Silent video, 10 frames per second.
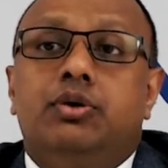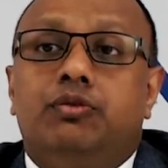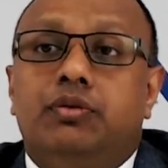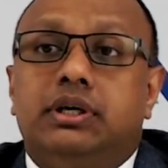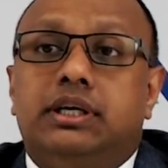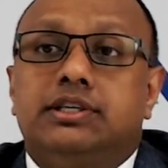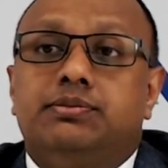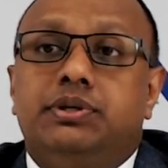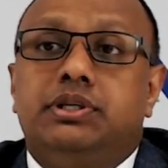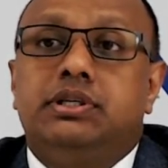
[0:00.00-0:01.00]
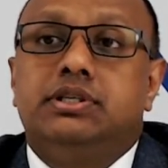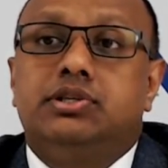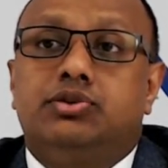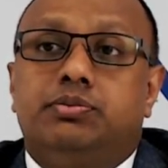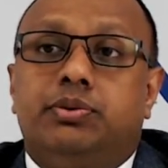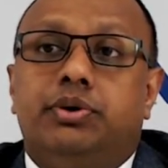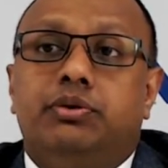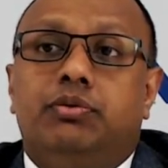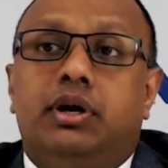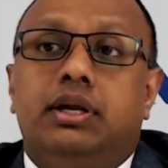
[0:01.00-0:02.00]
work experience to point
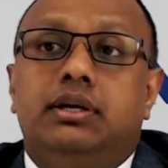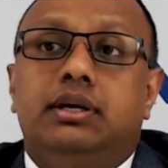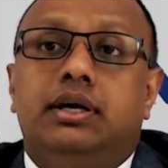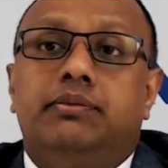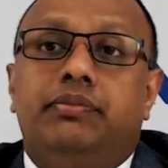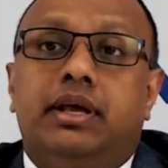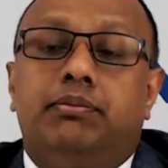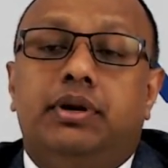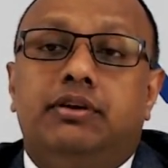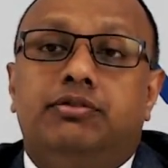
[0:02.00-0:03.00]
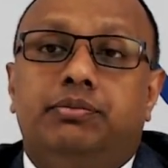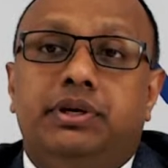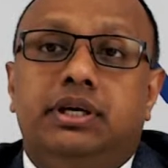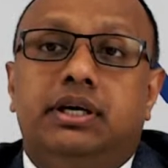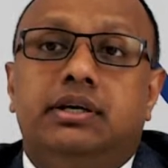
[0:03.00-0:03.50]
while applying for PR?